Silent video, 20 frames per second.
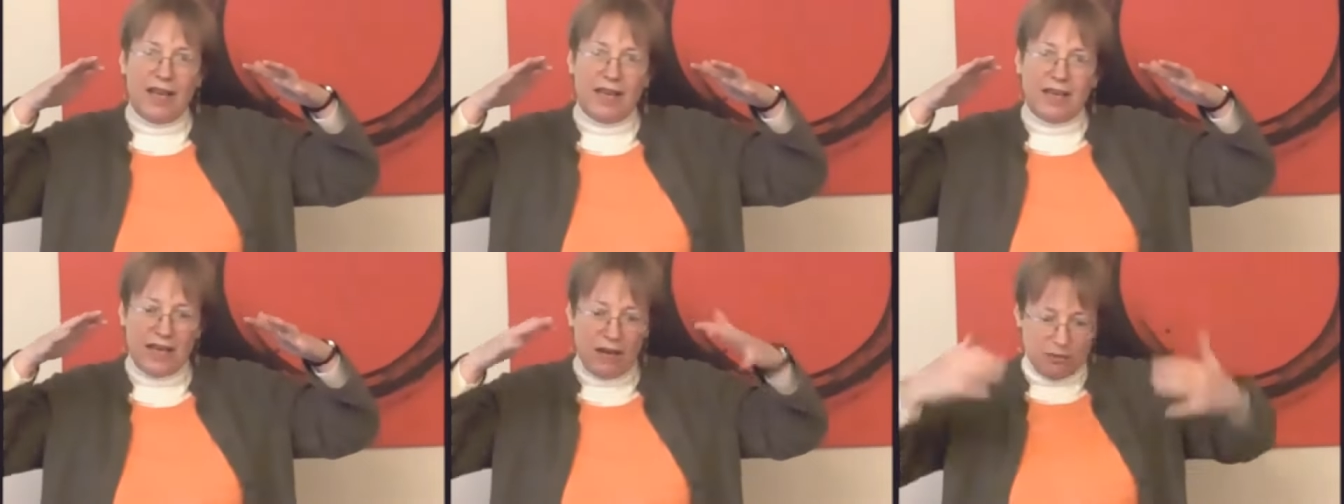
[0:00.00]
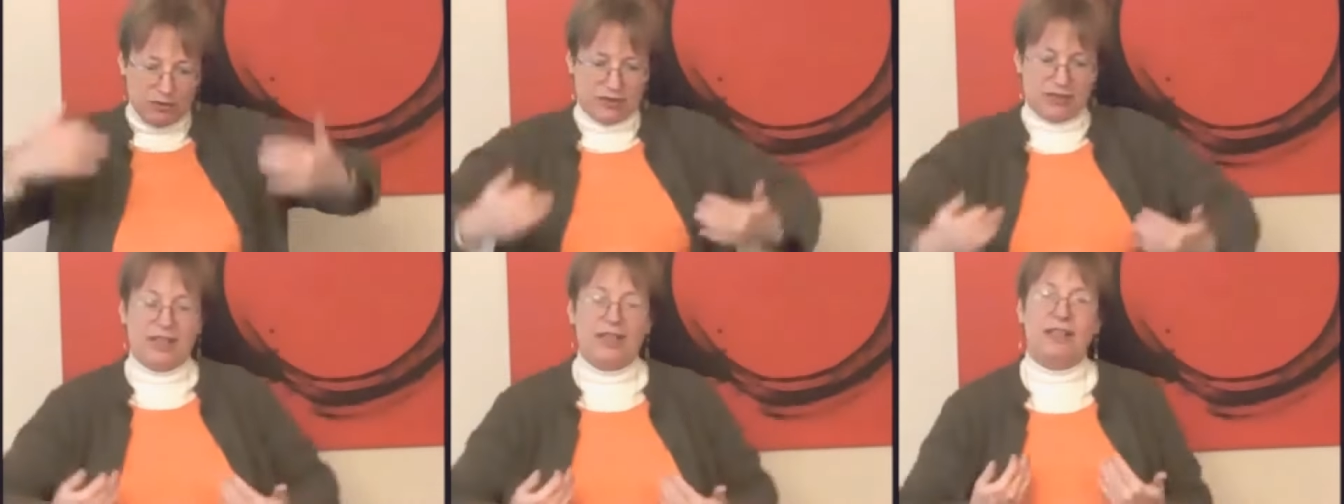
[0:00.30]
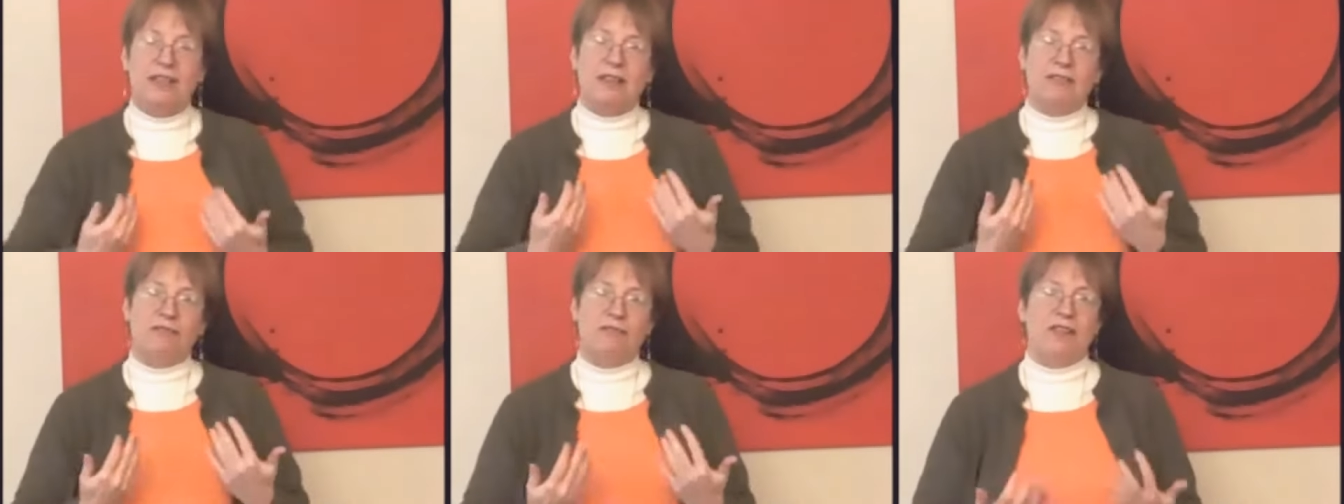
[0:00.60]
And I was
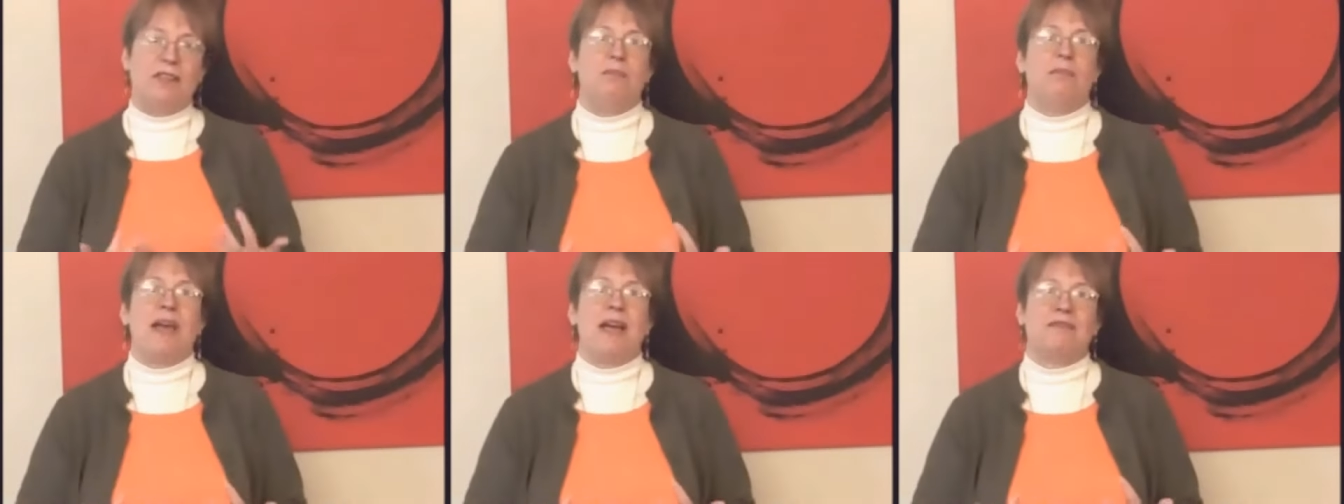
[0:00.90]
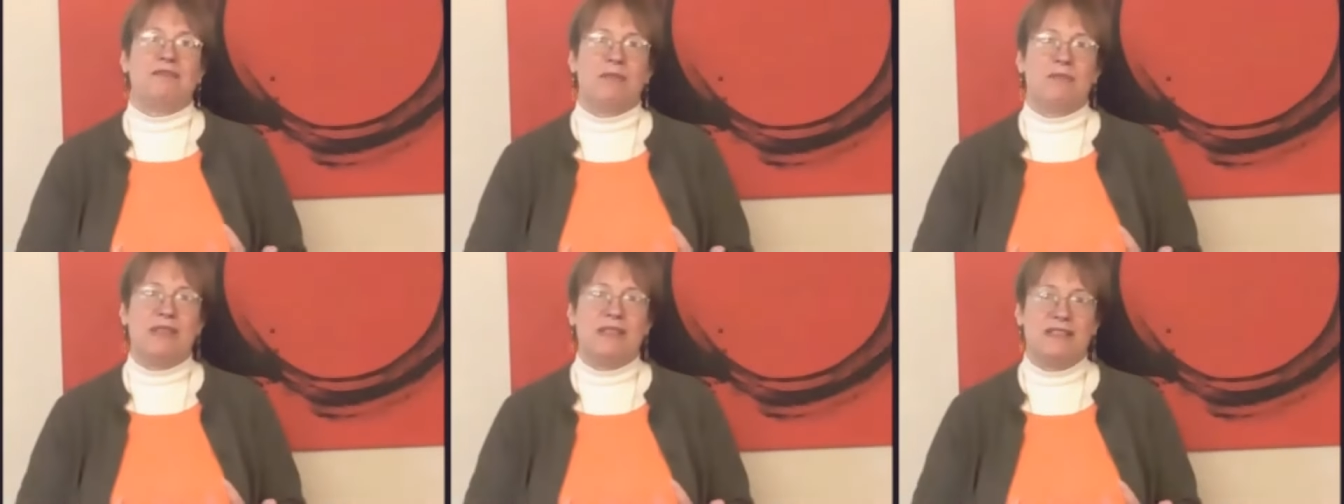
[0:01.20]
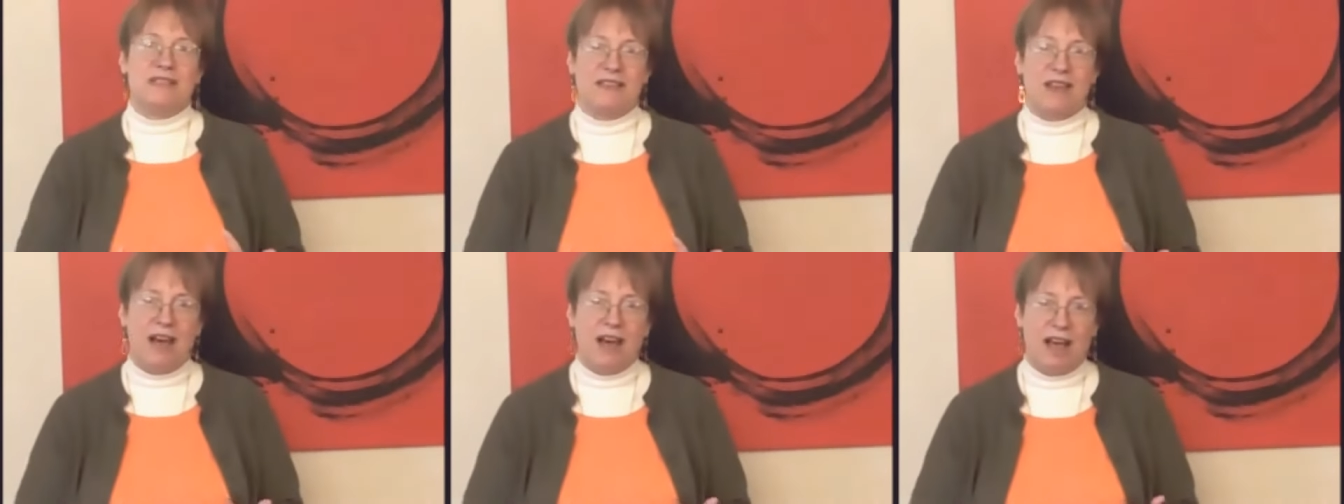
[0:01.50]
getting the feedback from
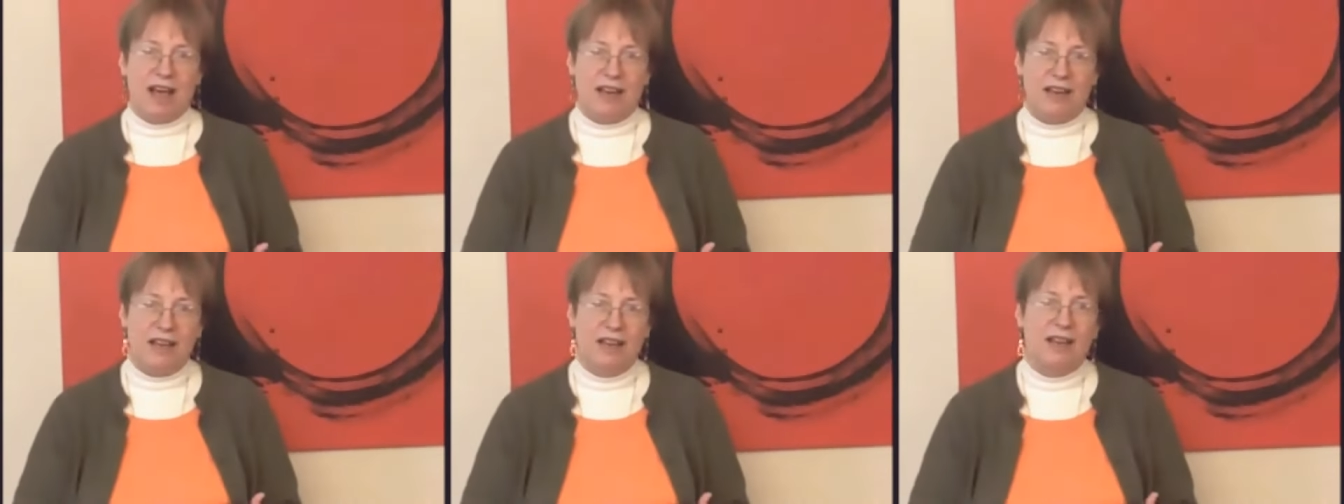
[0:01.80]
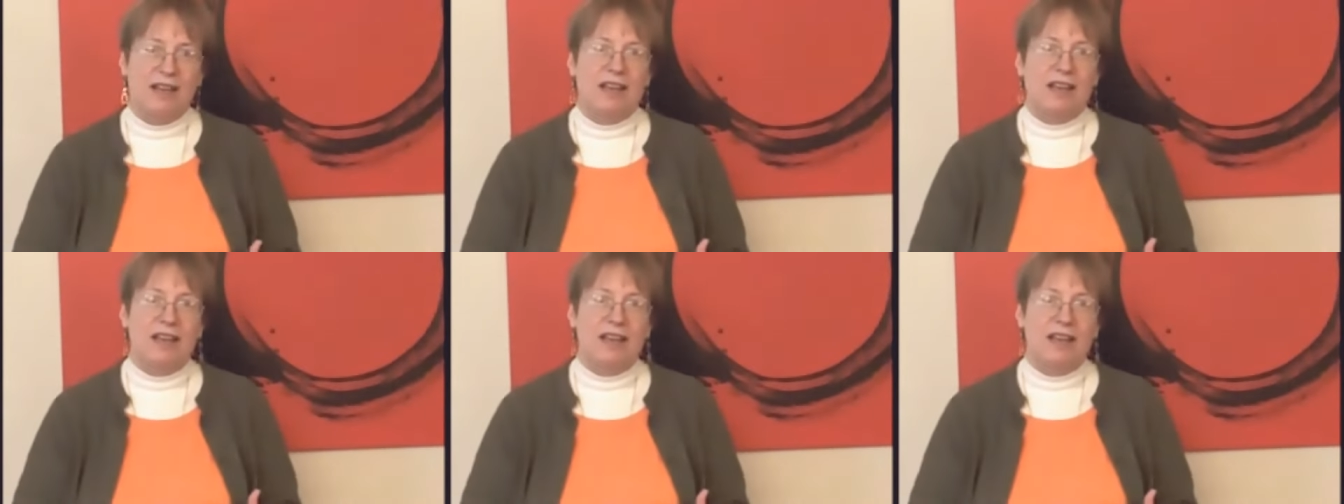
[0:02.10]
inside.